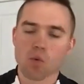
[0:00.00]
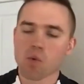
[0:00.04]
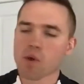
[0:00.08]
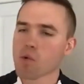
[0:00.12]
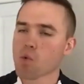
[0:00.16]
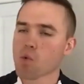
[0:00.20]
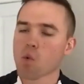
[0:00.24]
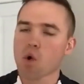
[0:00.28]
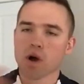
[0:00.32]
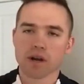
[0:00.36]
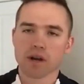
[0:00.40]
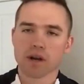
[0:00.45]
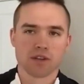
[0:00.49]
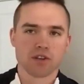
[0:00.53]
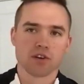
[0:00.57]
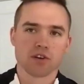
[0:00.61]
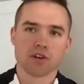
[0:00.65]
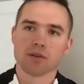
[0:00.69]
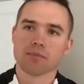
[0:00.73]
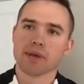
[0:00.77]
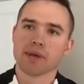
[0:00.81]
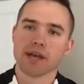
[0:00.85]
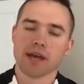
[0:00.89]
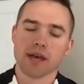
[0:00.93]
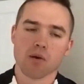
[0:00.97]
We won a
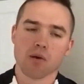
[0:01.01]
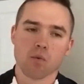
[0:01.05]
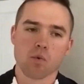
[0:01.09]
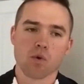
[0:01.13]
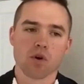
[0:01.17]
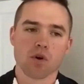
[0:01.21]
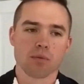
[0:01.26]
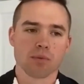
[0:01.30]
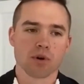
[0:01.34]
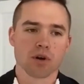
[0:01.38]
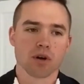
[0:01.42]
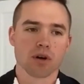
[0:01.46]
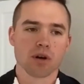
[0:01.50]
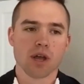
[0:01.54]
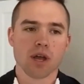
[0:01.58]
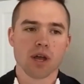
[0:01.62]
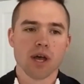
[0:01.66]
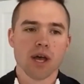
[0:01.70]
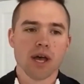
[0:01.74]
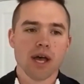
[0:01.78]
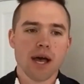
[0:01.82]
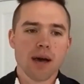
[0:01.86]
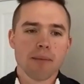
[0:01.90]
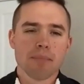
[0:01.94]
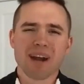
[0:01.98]
tournament at Wartburg,
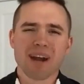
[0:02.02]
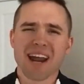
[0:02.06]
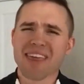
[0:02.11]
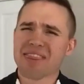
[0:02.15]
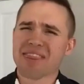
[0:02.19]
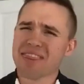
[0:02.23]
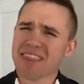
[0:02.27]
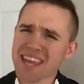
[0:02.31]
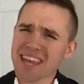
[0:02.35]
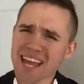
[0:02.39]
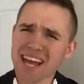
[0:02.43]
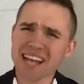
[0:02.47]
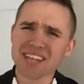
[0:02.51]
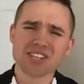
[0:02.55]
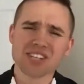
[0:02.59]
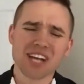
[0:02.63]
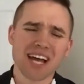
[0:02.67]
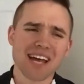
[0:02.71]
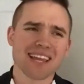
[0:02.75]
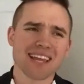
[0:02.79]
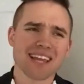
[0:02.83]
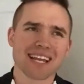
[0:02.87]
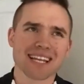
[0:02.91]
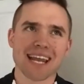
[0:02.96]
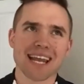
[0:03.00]
but I think I
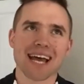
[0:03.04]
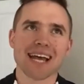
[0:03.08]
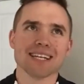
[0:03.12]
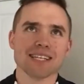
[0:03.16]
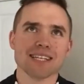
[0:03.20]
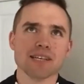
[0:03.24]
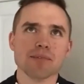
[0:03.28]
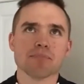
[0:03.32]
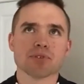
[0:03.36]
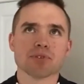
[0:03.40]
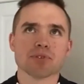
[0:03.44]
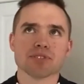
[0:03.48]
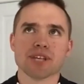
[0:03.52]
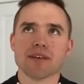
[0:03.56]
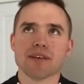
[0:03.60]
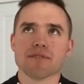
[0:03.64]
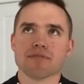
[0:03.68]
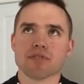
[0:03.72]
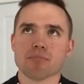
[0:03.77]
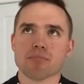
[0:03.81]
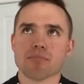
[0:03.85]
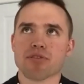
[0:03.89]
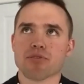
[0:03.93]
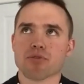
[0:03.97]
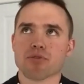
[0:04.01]
shot like 19%
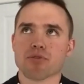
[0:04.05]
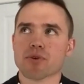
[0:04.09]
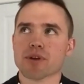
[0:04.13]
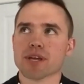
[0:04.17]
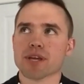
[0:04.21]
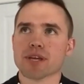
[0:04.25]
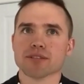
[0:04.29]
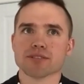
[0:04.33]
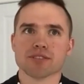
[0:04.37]
from 3.